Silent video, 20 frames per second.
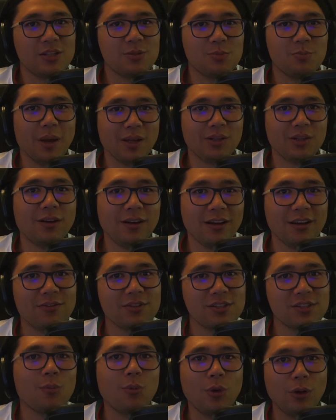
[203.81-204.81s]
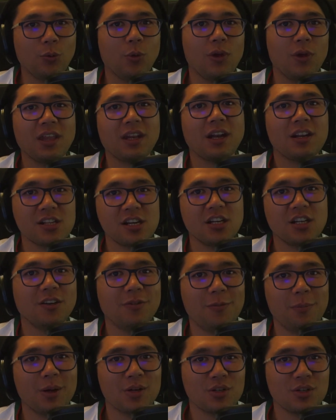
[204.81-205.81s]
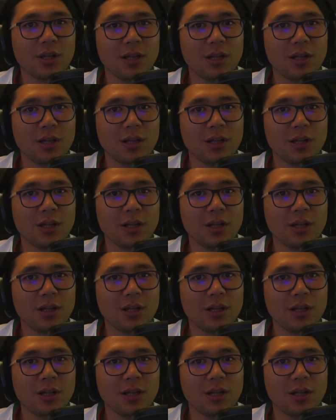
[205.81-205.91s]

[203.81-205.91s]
It's better if someone with an assertive